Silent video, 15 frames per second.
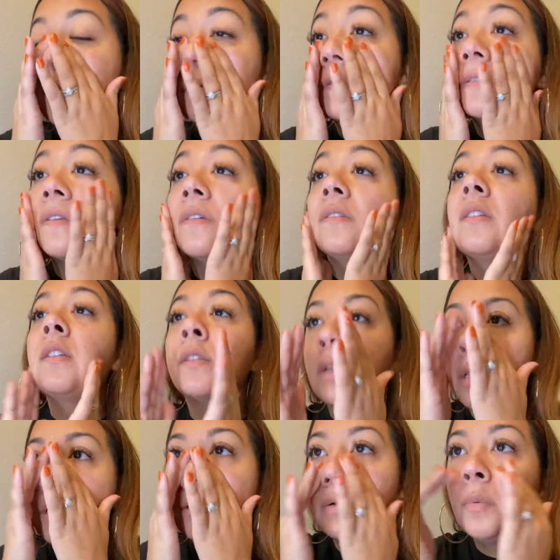So just a
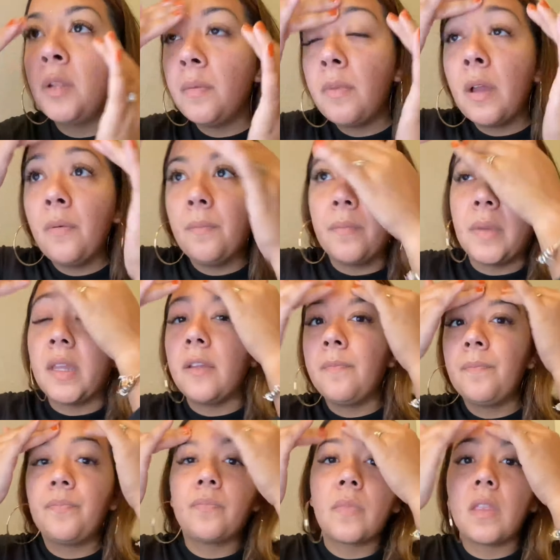little bit about
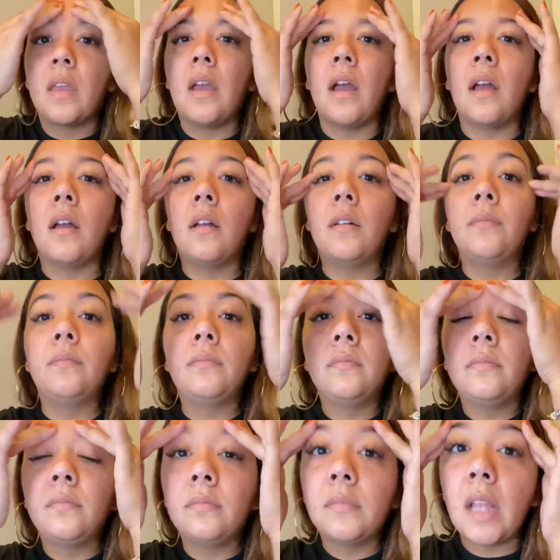me. Um,
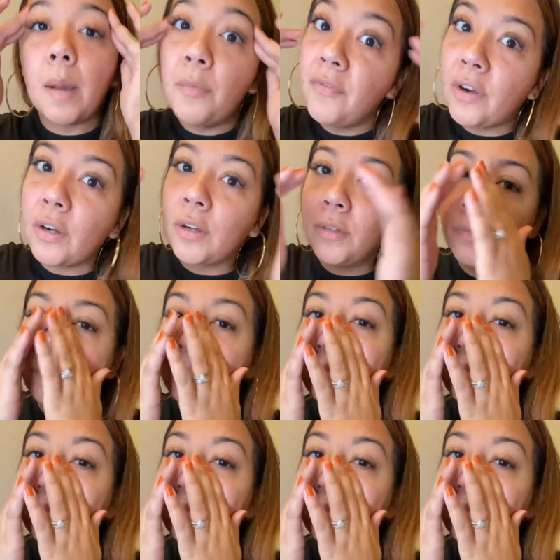I'm a Virgo.